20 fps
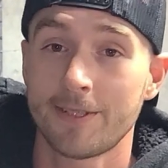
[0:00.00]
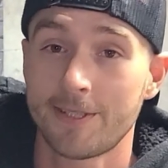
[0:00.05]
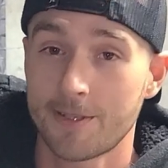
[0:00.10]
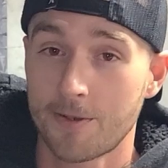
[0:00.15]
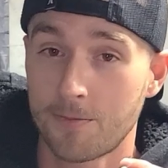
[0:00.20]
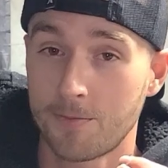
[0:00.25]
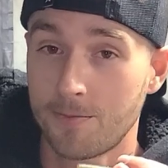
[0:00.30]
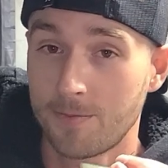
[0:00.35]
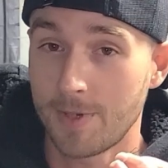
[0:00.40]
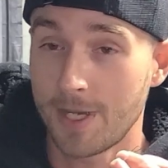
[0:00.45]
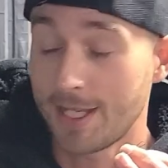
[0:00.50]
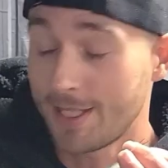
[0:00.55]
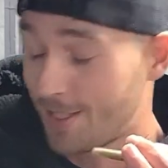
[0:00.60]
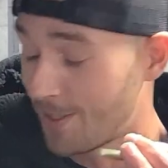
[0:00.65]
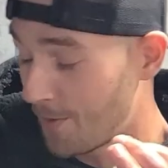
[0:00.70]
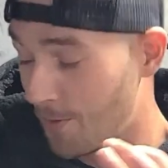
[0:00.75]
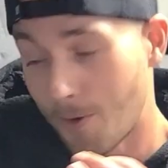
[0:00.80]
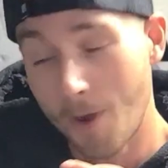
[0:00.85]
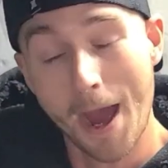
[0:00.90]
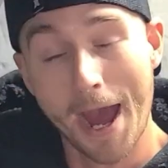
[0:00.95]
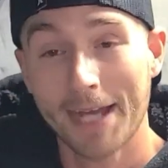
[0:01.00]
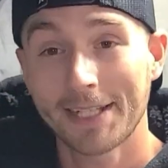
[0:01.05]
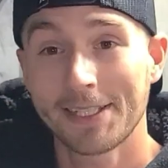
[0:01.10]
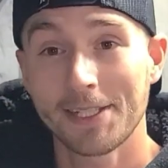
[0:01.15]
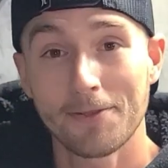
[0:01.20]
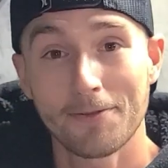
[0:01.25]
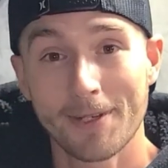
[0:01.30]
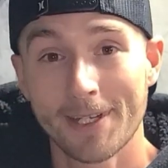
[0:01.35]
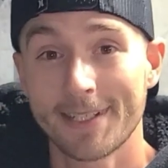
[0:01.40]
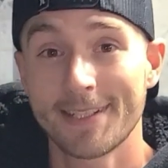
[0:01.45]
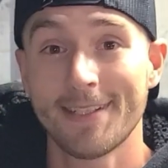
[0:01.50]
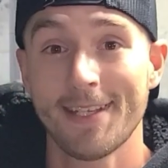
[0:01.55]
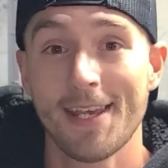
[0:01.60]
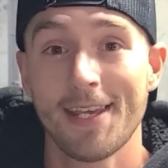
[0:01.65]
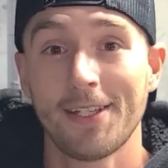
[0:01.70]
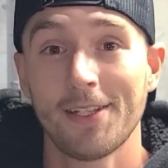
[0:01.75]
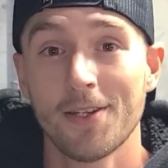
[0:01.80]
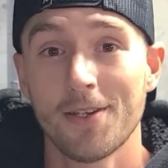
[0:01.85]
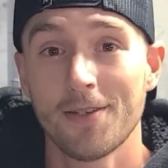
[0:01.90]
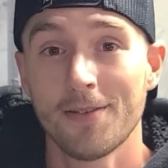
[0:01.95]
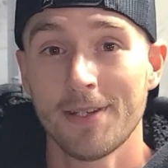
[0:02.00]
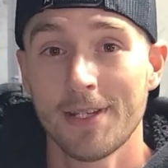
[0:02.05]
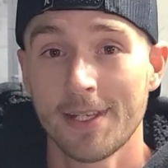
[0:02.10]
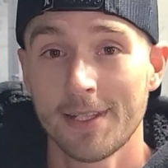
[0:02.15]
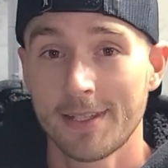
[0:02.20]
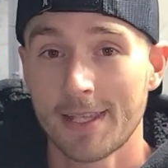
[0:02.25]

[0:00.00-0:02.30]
is a wacky rig Senko.